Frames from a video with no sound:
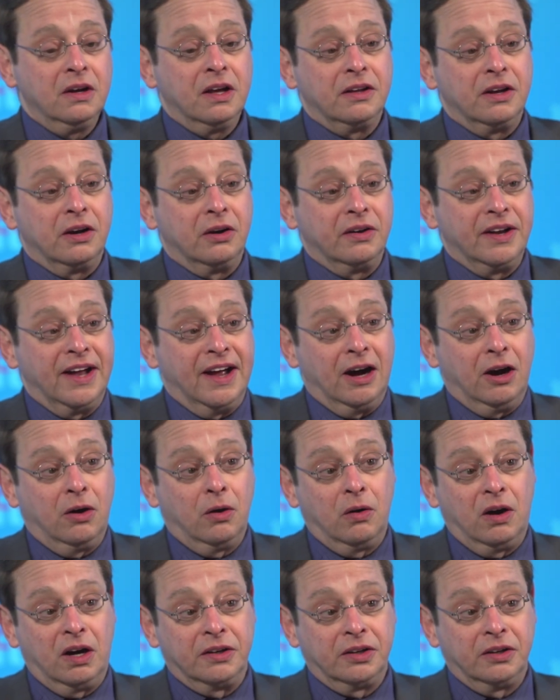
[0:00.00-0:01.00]
They are
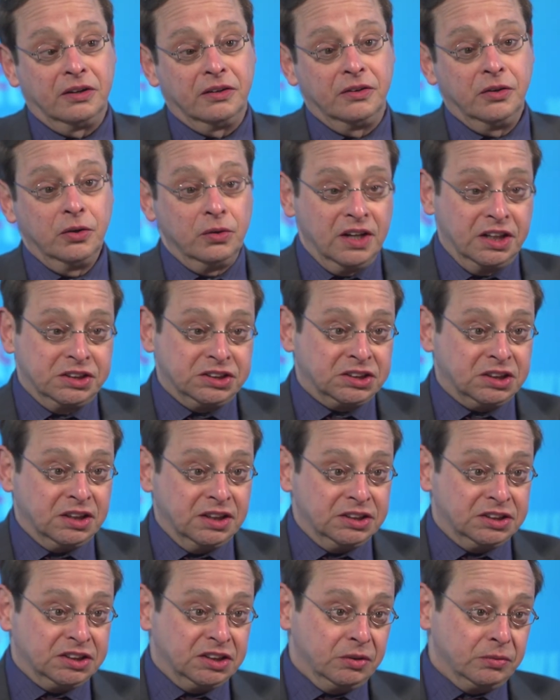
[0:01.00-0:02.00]
now, under the new
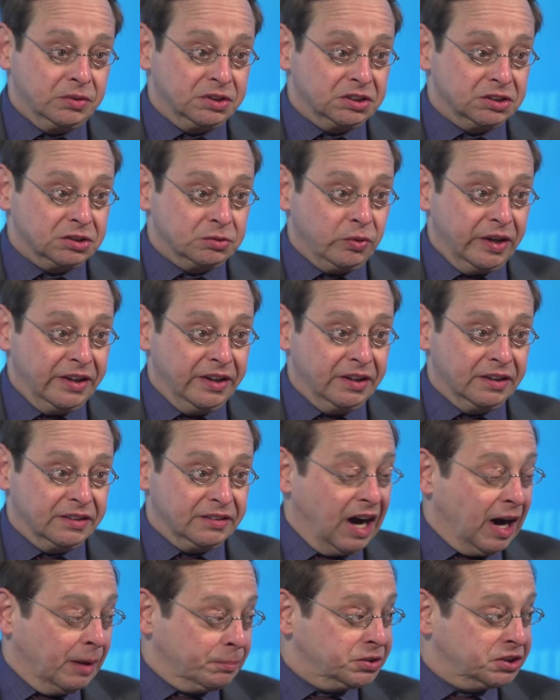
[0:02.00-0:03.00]
legislation, which is waiting
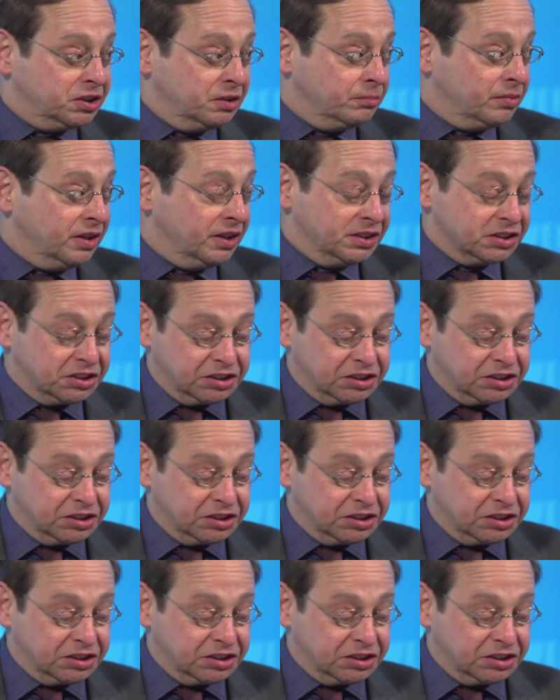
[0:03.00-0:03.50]
adoption by the